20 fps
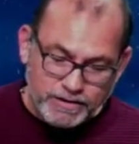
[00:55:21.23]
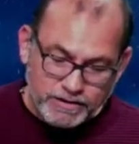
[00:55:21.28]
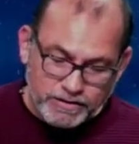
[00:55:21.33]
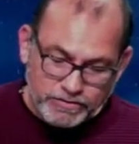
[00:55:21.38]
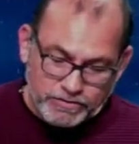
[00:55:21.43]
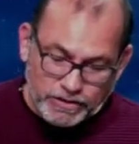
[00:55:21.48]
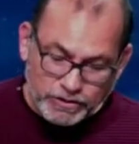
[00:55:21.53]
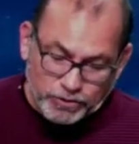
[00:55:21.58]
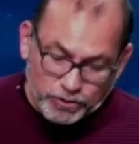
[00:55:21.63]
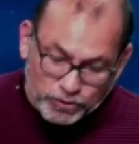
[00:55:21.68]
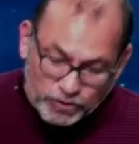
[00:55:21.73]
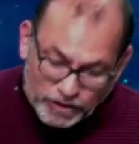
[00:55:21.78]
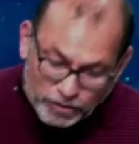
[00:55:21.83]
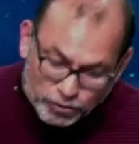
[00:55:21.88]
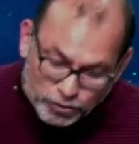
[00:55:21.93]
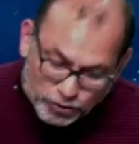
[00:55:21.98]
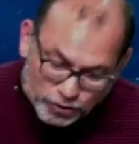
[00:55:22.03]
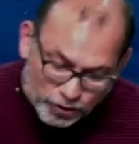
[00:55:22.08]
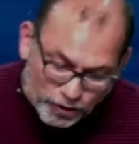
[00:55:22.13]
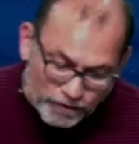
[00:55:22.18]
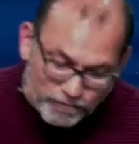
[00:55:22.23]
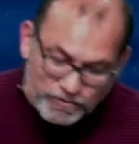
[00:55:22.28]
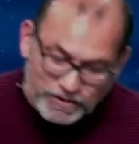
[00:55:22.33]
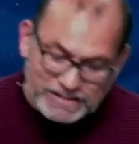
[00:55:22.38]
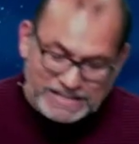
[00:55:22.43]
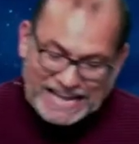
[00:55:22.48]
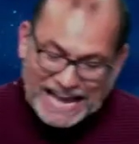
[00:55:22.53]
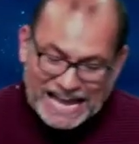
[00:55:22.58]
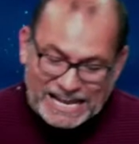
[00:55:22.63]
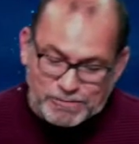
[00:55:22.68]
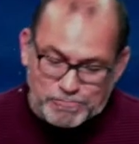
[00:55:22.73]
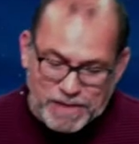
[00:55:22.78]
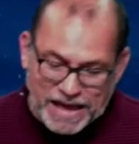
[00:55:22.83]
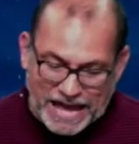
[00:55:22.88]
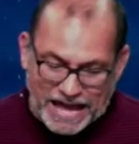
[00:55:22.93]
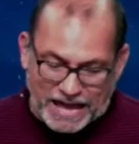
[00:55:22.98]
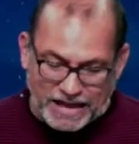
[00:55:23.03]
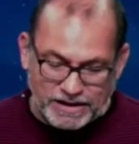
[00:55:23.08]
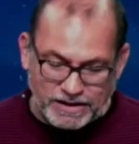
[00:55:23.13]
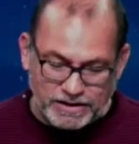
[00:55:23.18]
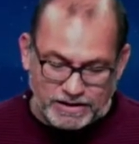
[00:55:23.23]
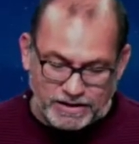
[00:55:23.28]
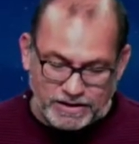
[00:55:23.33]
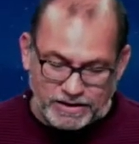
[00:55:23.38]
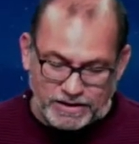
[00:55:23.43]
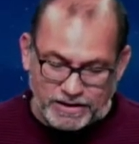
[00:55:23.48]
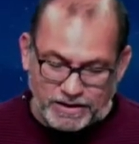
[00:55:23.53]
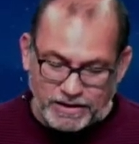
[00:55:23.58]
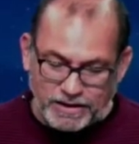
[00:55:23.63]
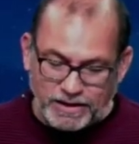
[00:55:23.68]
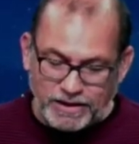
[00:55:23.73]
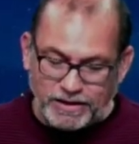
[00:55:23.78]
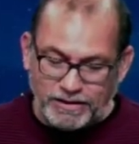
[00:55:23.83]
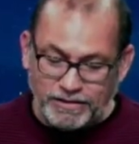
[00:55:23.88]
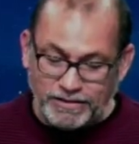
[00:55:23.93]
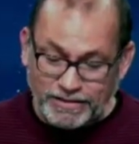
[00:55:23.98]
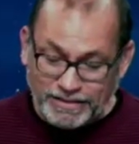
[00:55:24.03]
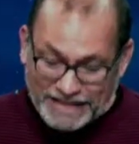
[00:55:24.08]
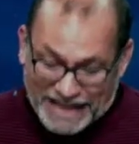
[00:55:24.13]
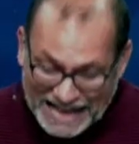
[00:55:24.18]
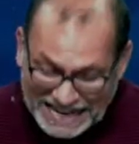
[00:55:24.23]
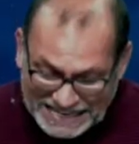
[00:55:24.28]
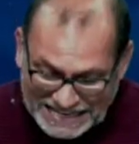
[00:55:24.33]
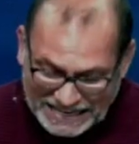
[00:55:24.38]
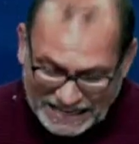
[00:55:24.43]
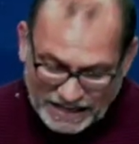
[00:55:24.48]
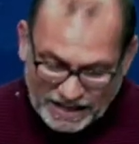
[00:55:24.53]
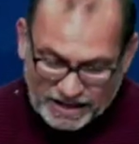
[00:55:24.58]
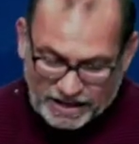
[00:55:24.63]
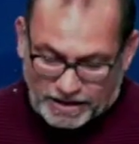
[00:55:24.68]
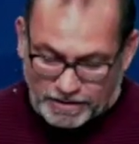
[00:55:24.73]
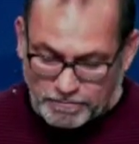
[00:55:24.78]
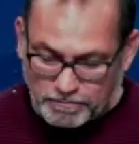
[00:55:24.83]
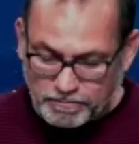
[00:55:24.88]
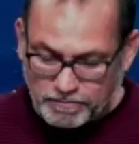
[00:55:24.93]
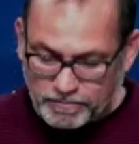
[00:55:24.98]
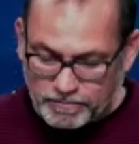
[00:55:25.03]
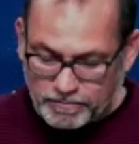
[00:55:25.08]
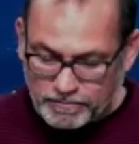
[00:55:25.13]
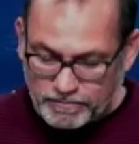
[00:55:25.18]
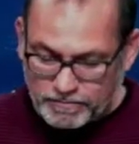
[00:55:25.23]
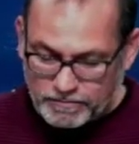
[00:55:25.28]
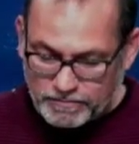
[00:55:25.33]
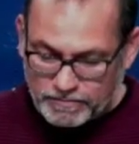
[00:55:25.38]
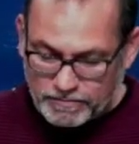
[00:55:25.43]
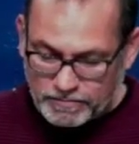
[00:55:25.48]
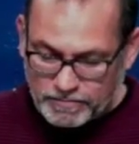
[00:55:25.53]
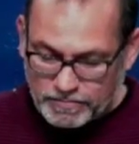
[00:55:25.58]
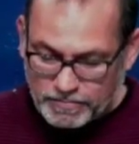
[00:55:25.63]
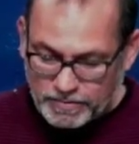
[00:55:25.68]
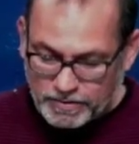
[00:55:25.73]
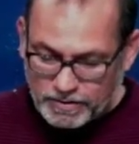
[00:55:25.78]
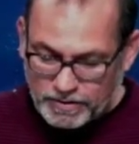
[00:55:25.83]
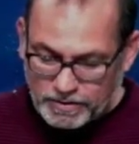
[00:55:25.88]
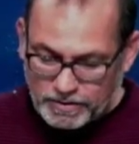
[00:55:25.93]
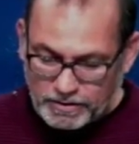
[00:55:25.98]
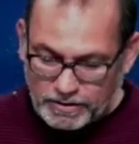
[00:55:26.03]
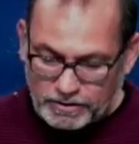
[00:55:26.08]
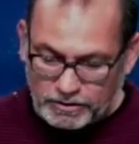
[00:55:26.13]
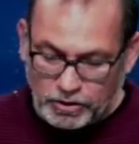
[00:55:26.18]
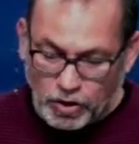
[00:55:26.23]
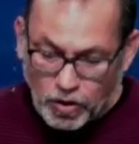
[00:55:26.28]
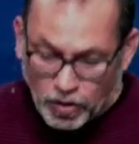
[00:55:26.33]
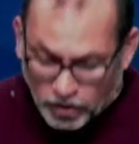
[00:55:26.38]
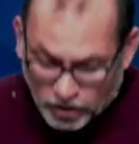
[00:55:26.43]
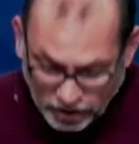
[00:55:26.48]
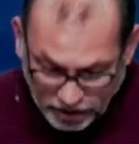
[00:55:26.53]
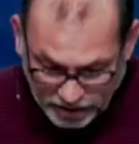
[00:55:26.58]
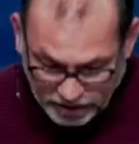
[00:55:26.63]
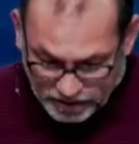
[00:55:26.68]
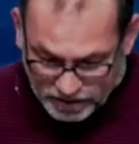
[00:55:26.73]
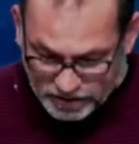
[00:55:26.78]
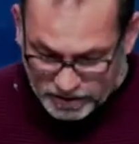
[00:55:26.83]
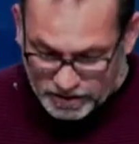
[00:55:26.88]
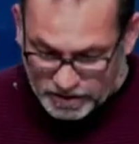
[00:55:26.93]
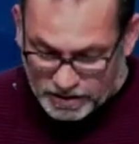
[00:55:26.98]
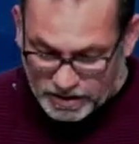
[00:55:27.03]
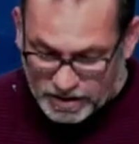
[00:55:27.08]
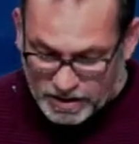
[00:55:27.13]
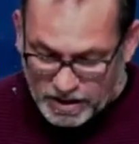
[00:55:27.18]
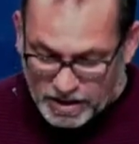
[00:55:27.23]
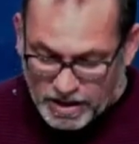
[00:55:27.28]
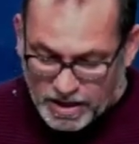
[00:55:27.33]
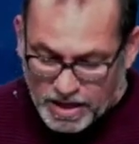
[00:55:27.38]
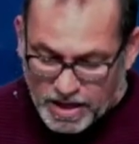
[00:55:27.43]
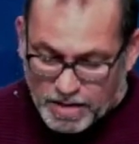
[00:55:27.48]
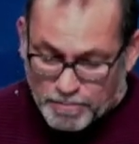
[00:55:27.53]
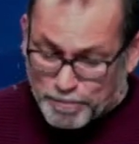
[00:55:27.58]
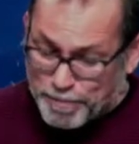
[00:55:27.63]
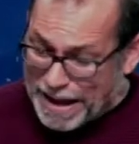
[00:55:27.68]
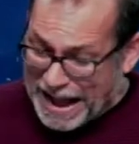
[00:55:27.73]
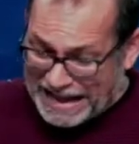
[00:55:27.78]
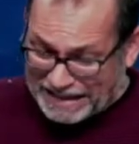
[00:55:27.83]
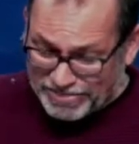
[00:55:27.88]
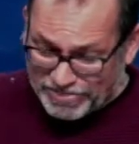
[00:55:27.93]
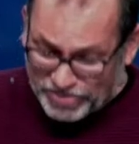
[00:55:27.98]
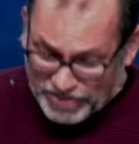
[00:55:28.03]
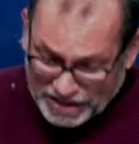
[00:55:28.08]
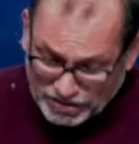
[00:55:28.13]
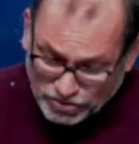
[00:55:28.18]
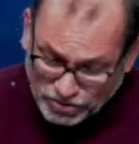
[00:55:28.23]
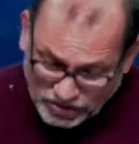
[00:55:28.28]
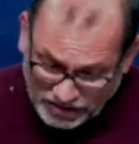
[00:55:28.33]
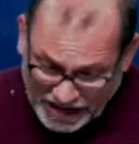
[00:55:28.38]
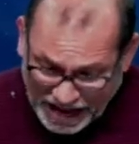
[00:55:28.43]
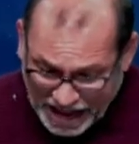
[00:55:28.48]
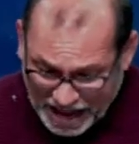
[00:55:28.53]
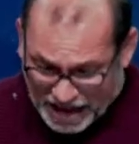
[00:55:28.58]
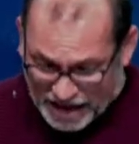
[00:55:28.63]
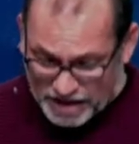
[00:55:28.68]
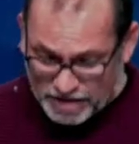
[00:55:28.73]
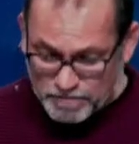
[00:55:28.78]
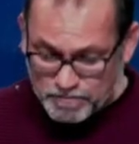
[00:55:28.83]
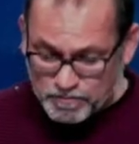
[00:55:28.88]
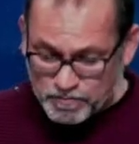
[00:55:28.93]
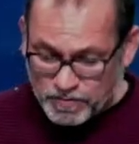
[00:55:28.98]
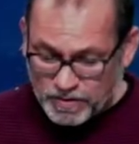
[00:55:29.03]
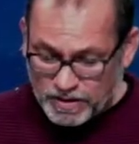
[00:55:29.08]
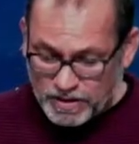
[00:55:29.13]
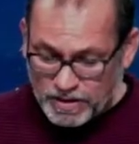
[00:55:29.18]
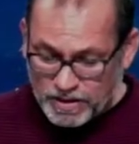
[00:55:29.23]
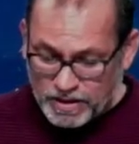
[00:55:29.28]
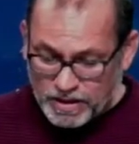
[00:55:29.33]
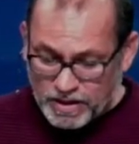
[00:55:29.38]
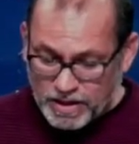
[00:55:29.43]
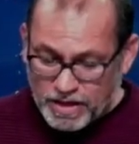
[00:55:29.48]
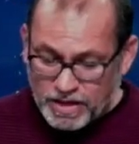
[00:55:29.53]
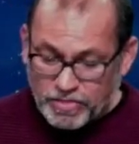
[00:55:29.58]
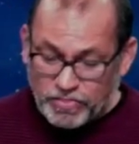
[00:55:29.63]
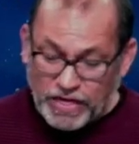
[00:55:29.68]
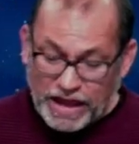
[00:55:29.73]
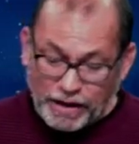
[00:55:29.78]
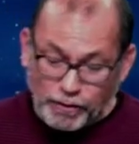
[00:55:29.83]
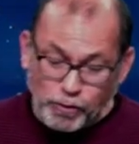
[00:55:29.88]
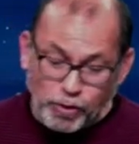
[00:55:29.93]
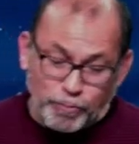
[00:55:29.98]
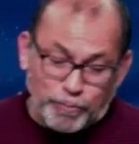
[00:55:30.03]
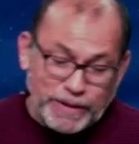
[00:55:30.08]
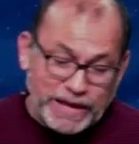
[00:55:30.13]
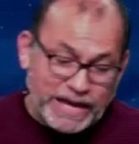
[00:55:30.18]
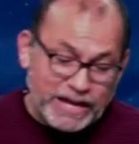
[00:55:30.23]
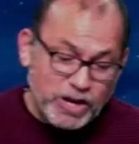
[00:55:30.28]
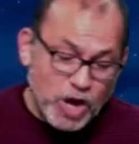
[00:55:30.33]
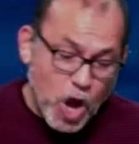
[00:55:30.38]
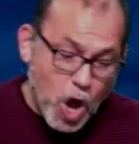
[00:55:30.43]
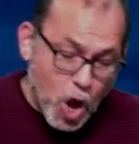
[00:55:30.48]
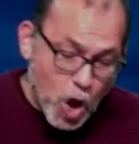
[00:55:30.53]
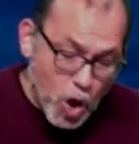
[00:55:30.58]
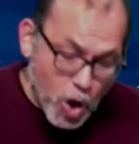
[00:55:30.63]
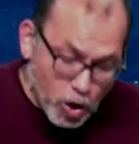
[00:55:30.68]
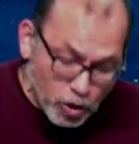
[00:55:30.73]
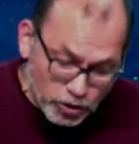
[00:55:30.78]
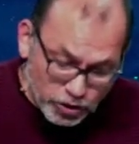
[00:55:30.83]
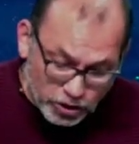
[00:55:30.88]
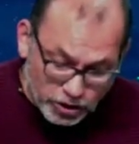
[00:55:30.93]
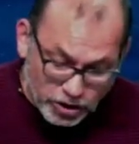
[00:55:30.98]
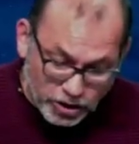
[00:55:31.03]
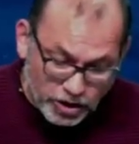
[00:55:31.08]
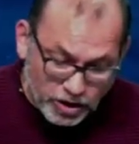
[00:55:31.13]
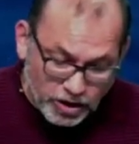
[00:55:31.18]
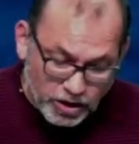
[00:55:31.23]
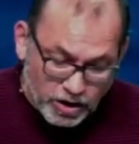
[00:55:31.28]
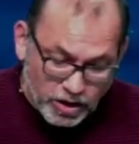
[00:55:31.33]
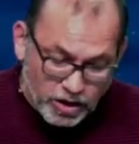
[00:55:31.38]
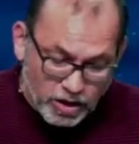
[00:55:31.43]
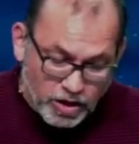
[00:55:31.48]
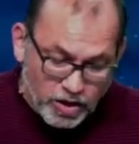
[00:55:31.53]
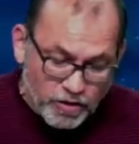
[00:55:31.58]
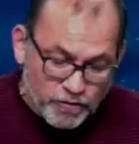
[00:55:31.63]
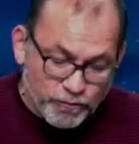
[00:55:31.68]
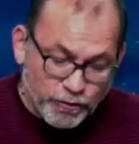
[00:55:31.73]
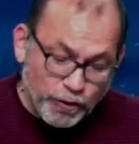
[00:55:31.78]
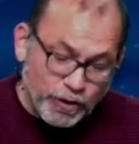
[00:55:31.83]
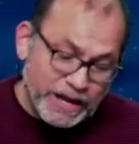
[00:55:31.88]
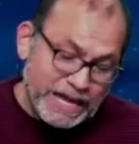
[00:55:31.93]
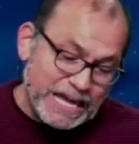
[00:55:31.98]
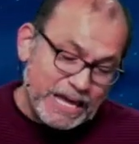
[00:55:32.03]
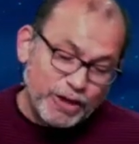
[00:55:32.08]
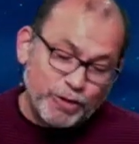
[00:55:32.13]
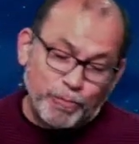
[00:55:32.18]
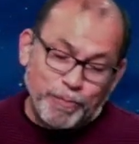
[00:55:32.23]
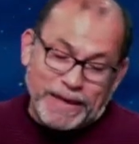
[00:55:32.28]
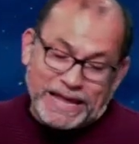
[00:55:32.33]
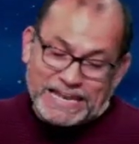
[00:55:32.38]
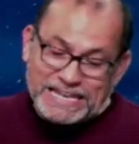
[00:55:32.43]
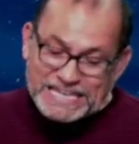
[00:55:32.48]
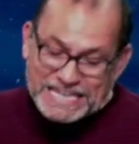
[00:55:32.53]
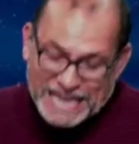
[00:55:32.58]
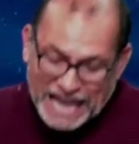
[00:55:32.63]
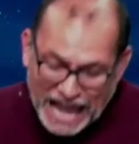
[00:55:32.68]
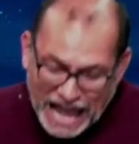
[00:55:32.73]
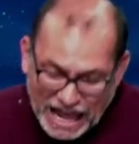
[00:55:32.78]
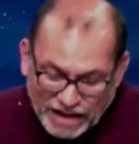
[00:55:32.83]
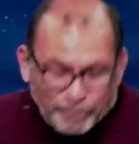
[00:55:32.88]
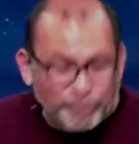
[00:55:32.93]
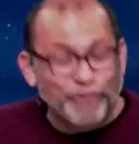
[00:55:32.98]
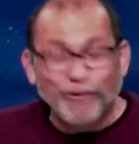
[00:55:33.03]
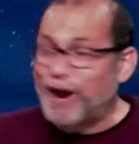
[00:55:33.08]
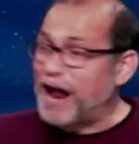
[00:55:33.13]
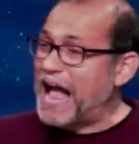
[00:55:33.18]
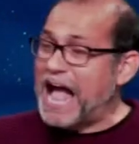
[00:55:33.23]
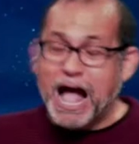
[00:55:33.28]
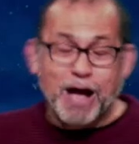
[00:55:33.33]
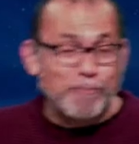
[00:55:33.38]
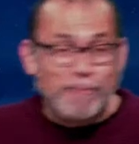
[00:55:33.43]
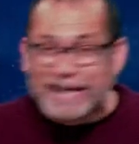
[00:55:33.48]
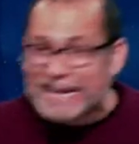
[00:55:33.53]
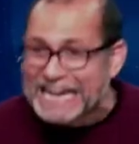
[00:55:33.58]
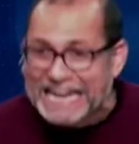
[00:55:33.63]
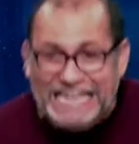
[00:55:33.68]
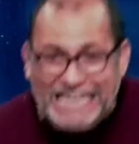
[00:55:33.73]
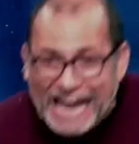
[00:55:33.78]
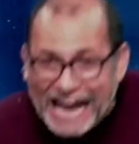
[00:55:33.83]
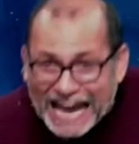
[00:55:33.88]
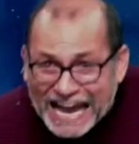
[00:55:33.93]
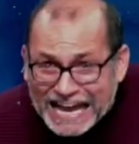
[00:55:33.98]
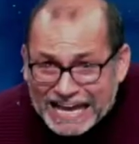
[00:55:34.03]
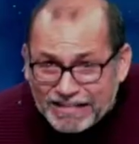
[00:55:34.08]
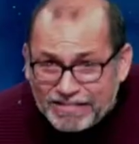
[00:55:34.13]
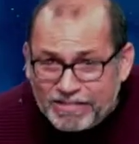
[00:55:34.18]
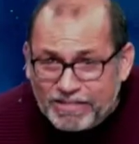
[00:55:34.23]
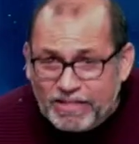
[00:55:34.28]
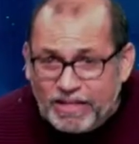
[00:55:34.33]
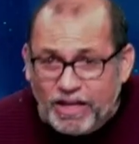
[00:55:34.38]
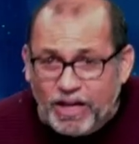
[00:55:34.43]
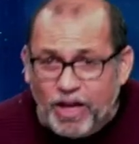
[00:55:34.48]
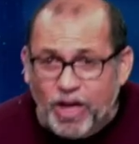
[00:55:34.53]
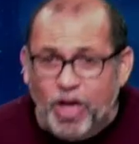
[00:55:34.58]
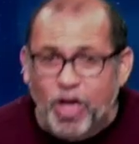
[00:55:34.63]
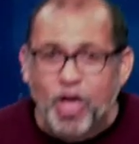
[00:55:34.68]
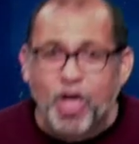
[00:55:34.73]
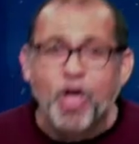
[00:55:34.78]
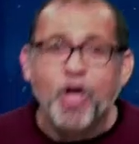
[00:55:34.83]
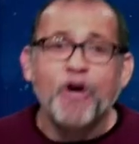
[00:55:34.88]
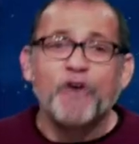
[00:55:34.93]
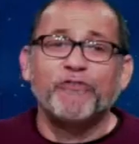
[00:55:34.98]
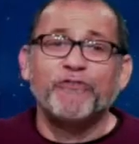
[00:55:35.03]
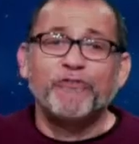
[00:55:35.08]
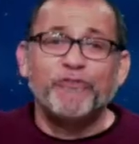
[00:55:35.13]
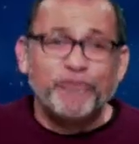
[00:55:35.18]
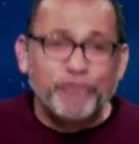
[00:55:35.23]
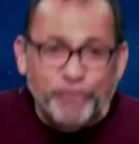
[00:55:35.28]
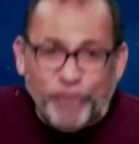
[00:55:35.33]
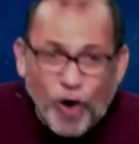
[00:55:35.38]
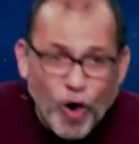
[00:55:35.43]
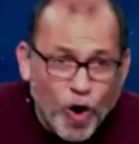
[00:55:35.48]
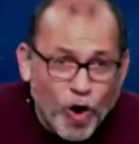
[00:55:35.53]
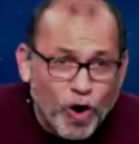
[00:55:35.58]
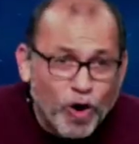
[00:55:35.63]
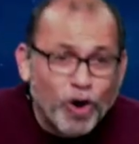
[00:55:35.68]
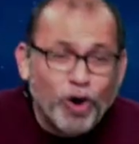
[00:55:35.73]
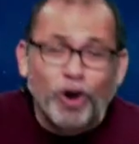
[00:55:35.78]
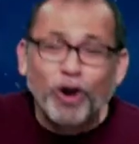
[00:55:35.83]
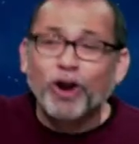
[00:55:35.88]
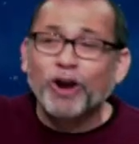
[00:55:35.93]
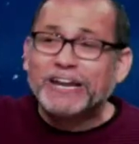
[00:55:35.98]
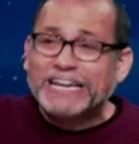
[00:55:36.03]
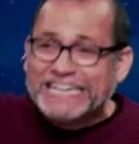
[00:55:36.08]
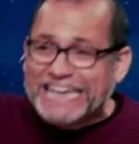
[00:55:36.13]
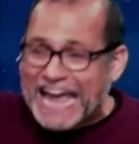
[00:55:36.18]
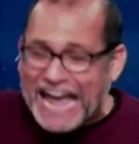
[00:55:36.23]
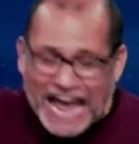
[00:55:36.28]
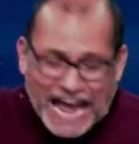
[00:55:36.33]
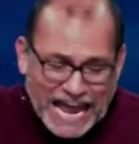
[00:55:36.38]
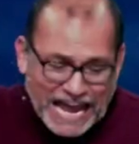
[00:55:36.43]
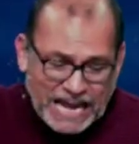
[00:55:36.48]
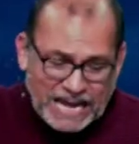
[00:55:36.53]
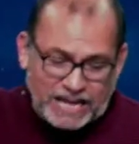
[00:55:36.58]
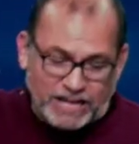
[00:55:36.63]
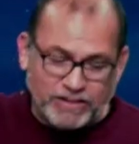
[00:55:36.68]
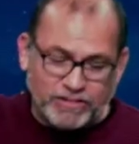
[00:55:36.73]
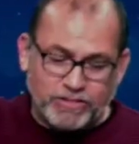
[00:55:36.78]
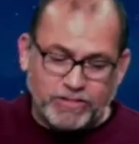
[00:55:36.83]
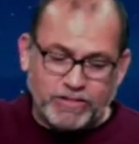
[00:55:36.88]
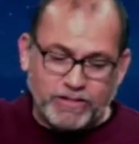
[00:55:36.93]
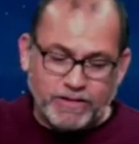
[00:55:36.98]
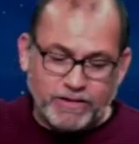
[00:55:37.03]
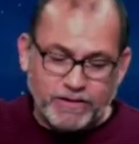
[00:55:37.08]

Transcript: the sister of the dead man, said to him, Lord, by this time there will be an odor, for he has been dead for how many days? Four days.